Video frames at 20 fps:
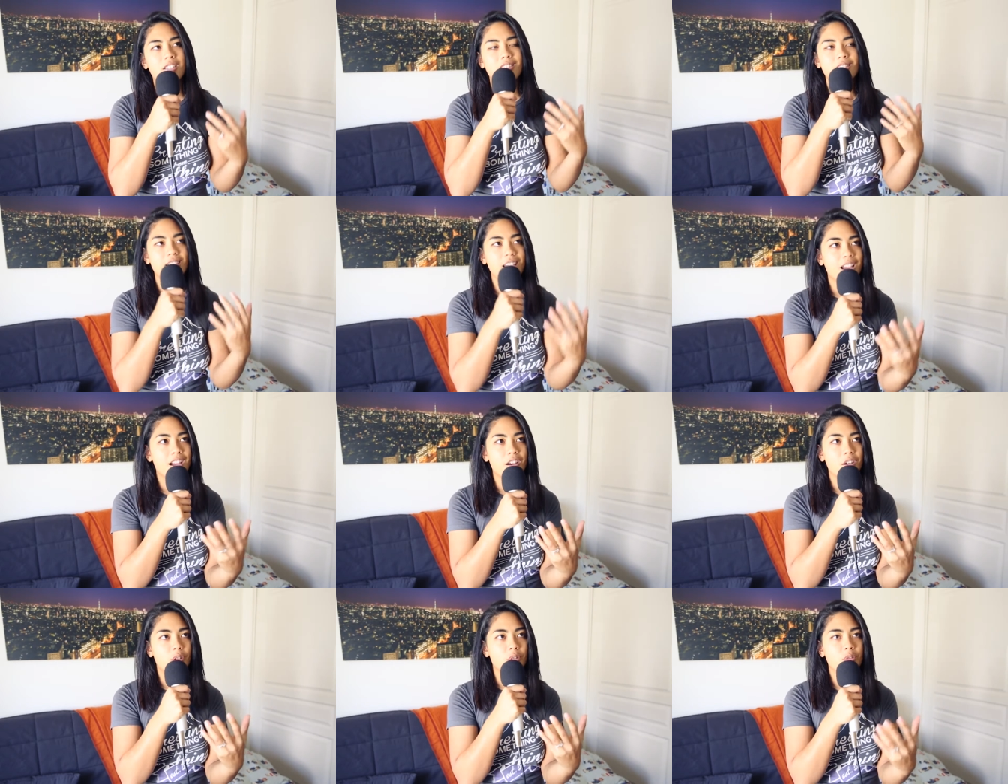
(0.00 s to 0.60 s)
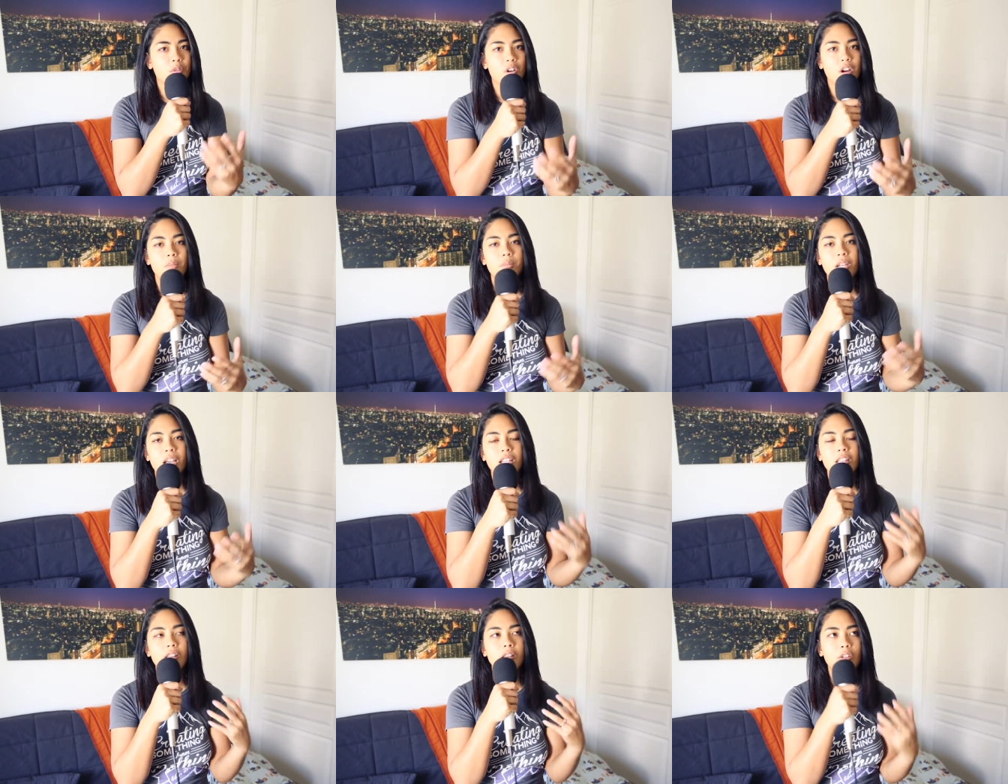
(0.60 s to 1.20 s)
to sound or
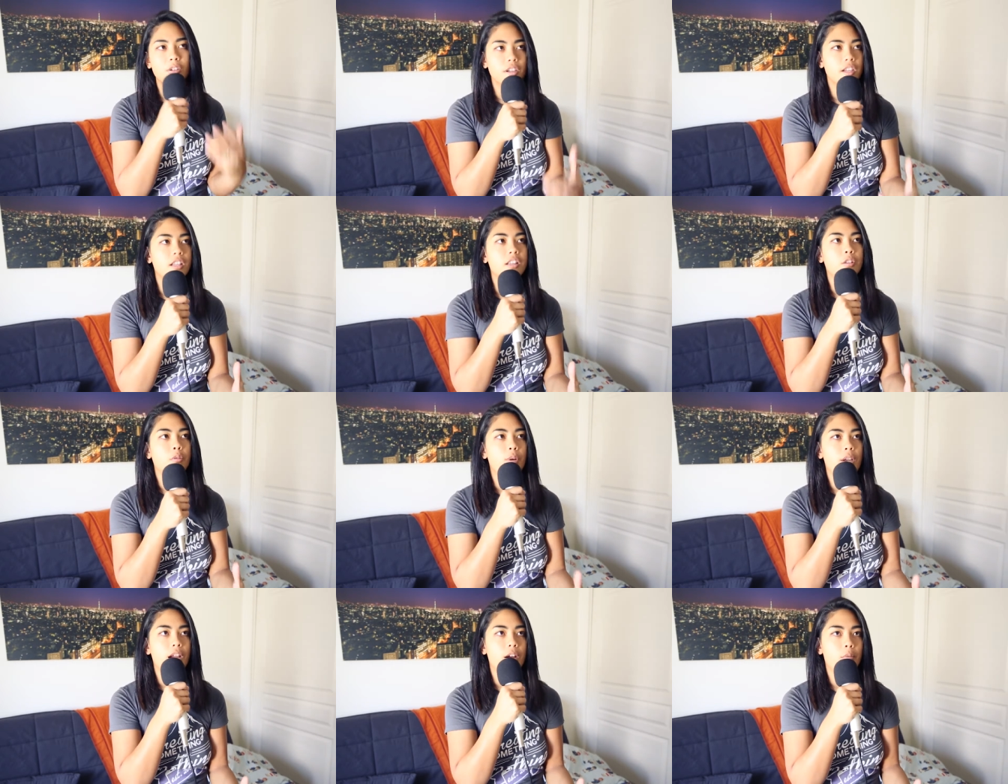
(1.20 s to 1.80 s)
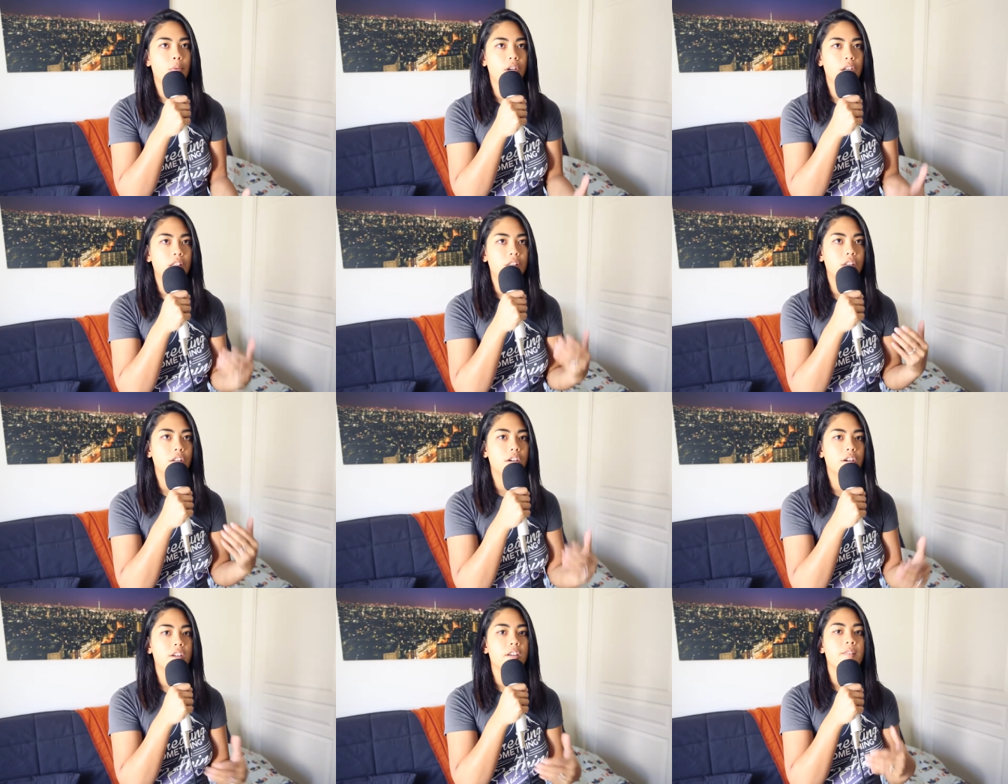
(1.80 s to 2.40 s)
I'm not looking the way I want to
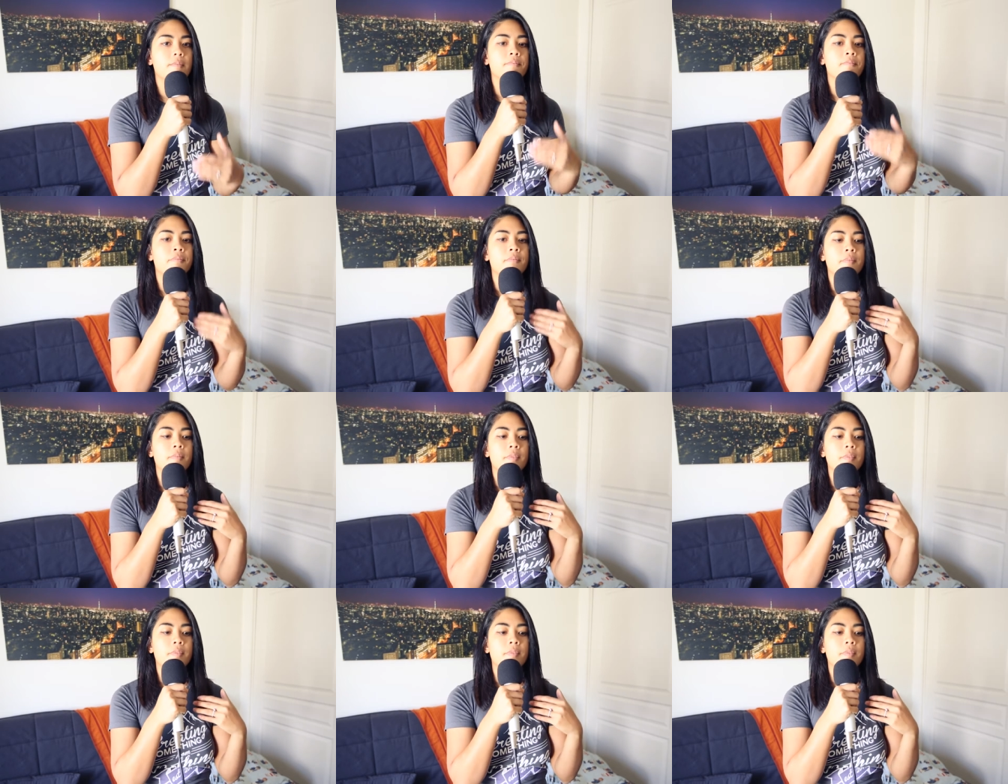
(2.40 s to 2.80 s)
look,